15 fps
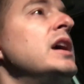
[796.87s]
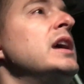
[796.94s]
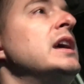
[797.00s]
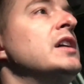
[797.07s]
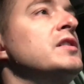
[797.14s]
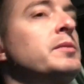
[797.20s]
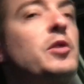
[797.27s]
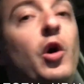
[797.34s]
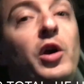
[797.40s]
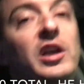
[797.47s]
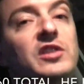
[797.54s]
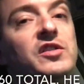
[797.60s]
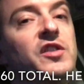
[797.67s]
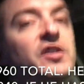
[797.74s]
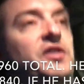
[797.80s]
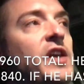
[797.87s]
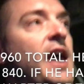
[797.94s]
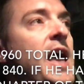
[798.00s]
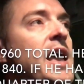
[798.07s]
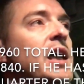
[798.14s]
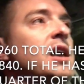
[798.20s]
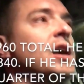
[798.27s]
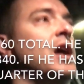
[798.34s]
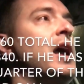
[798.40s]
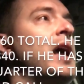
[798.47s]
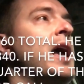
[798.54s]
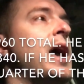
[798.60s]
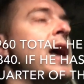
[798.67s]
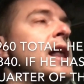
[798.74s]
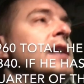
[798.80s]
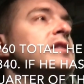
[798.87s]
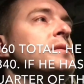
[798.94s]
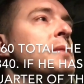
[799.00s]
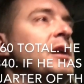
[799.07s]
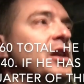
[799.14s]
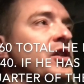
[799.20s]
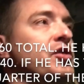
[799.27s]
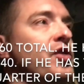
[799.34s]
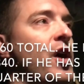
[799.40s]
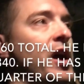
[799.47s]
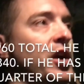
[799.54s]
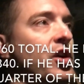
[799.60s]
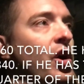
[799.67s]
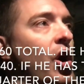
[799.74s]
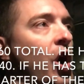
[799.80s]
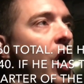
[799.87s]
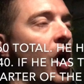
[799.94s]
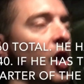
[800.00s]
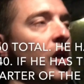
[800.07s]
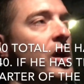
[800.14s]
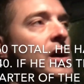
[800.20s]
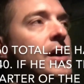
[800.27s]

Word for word: He ends up going into the tank and ends up making a crying call